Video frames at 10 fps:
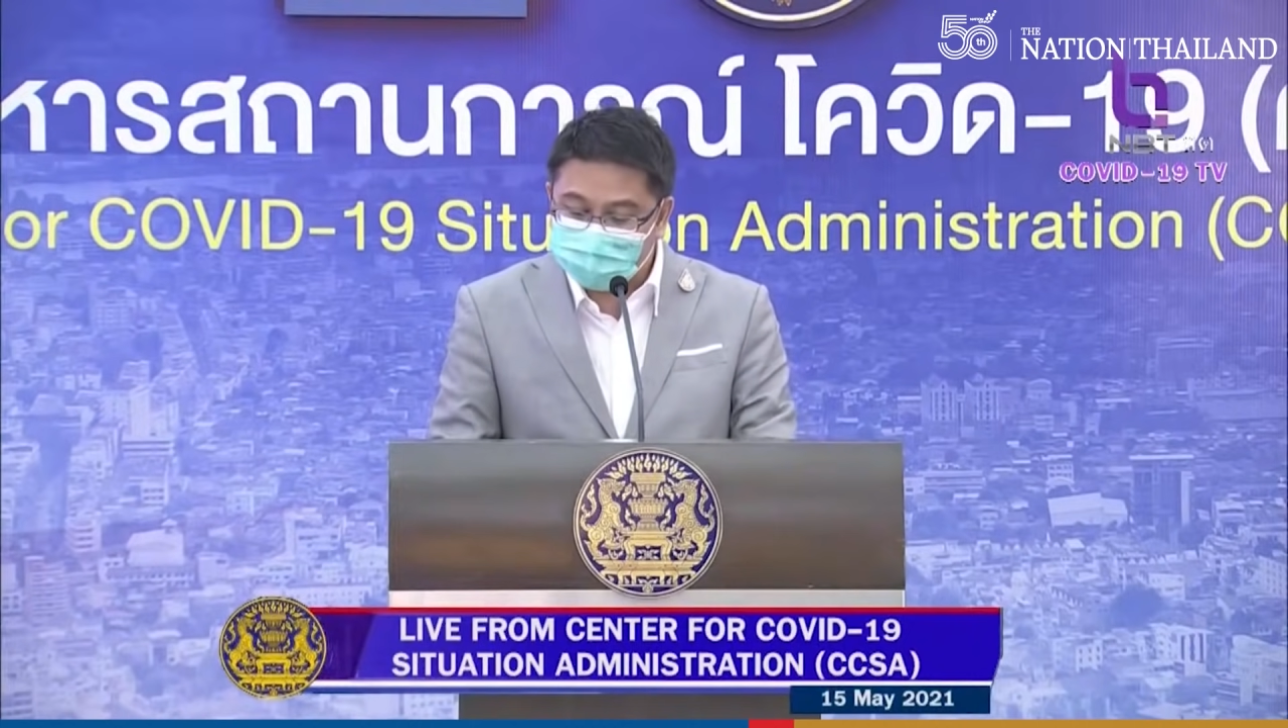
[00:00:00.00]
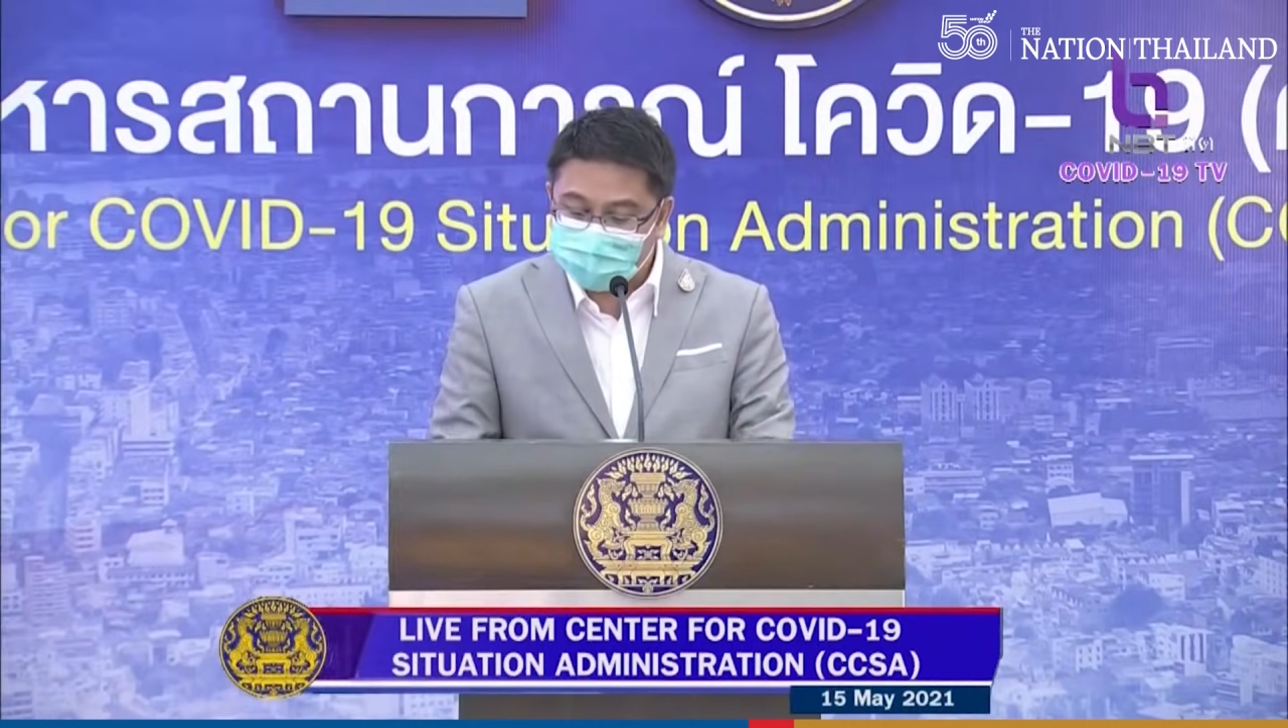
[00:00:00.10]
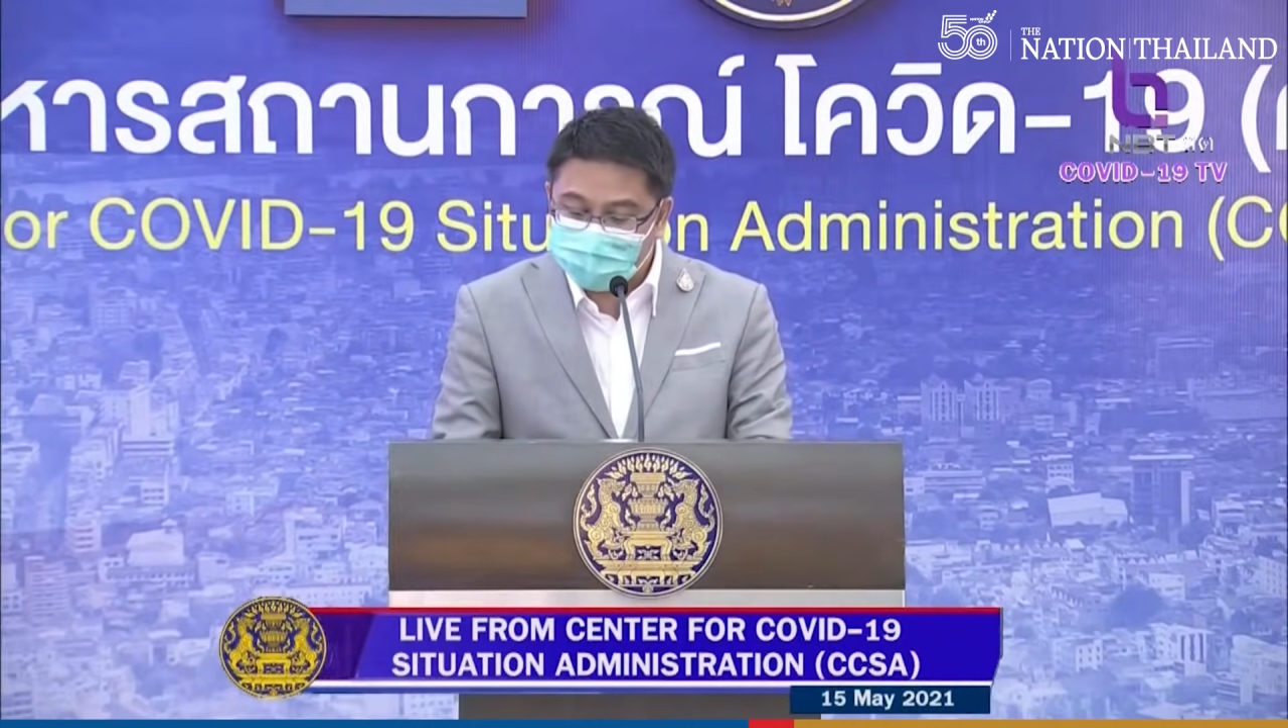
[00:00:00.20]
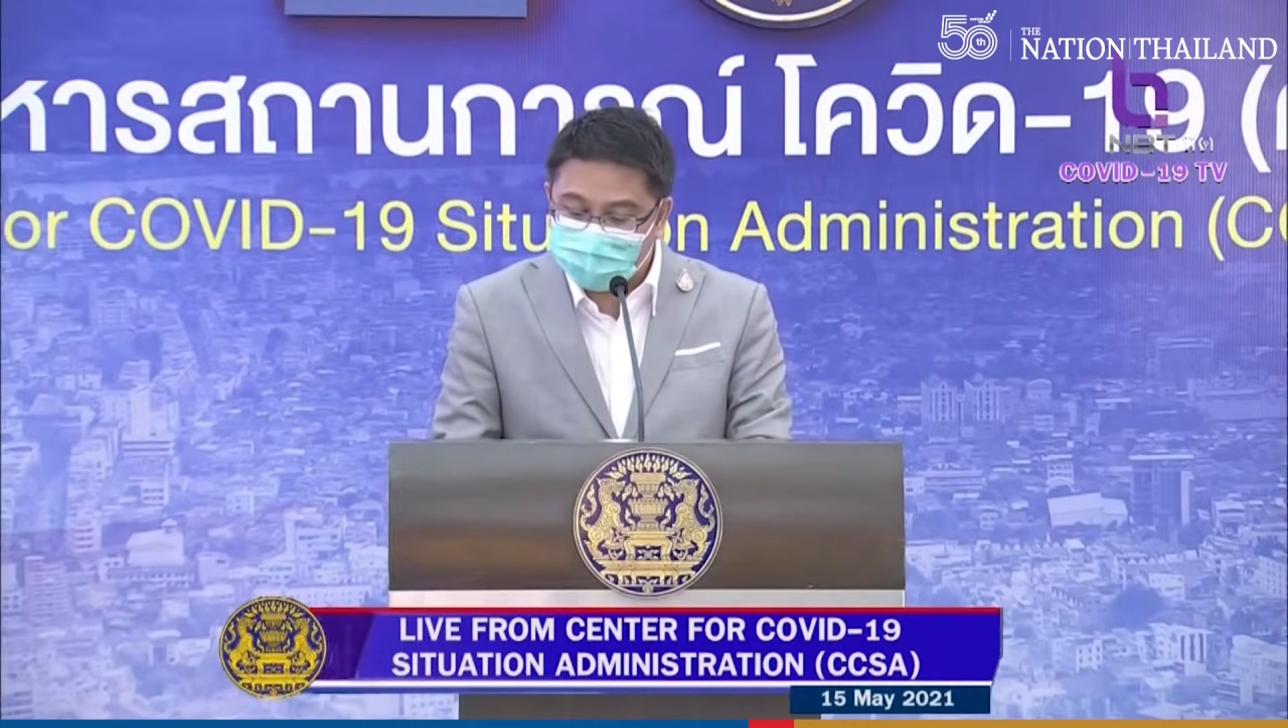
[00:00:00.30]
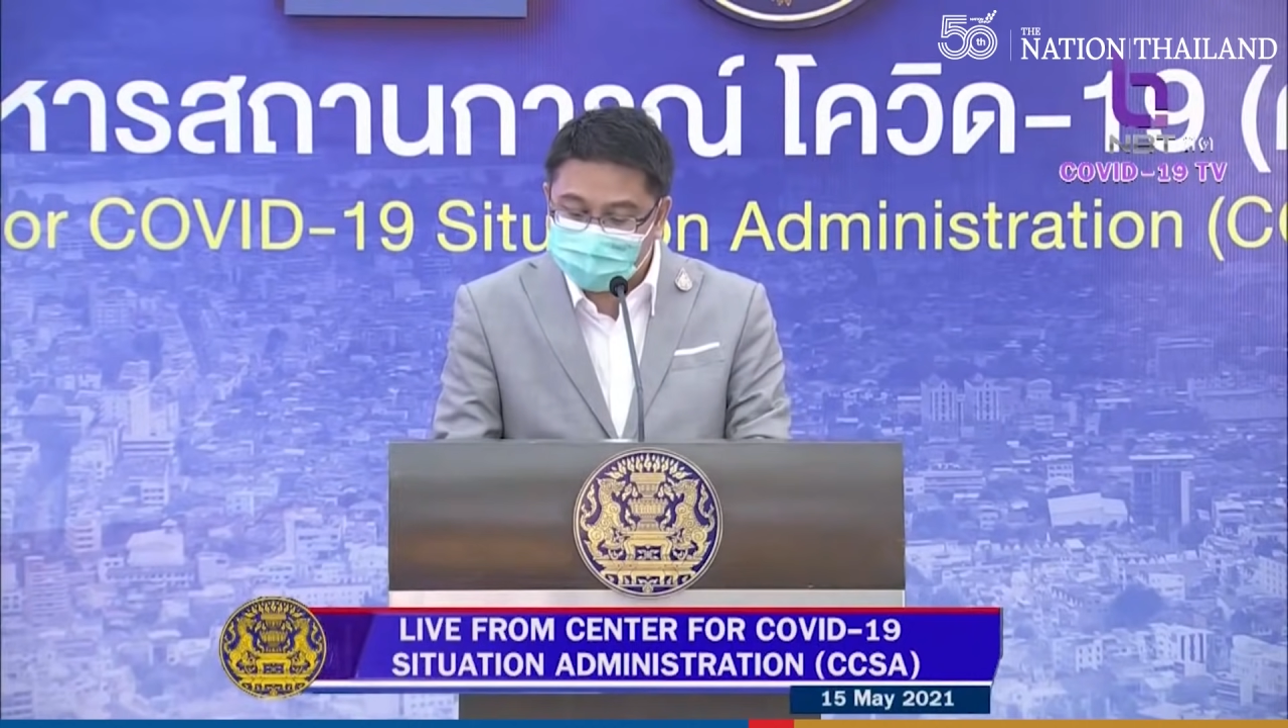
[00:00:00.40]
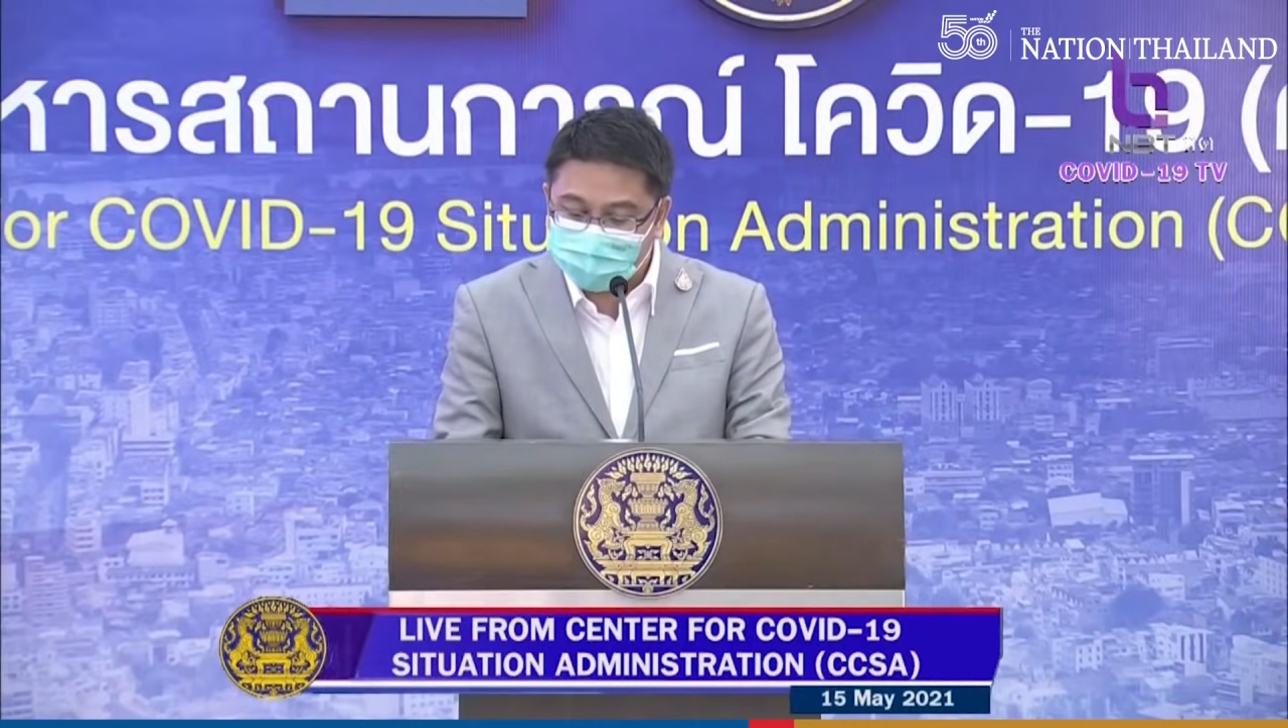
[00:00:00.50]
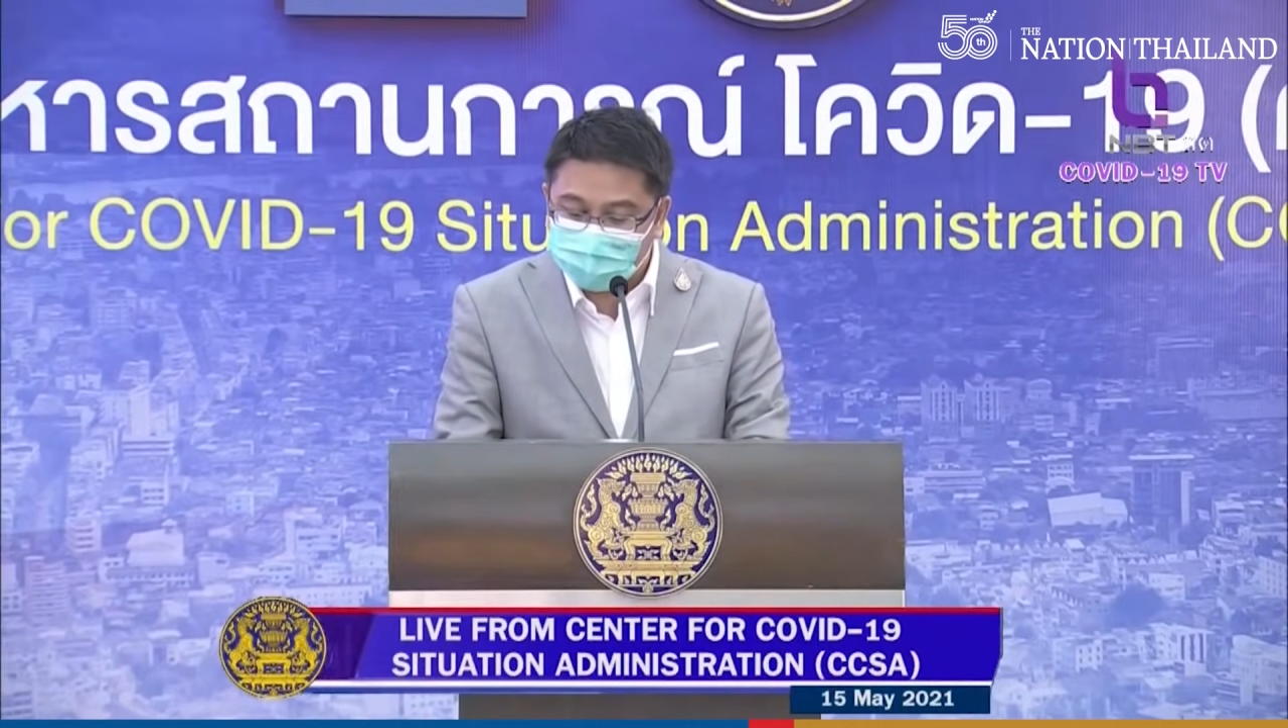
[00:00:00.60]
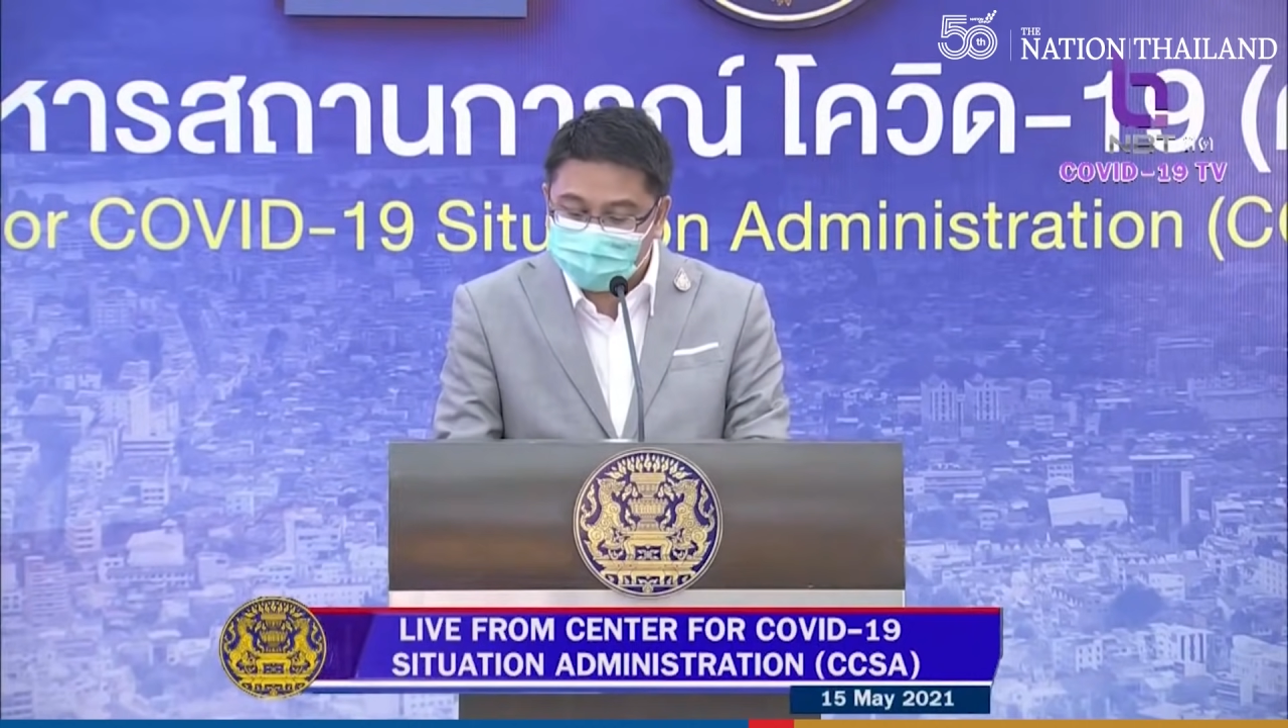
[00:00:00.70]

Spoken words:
spreading around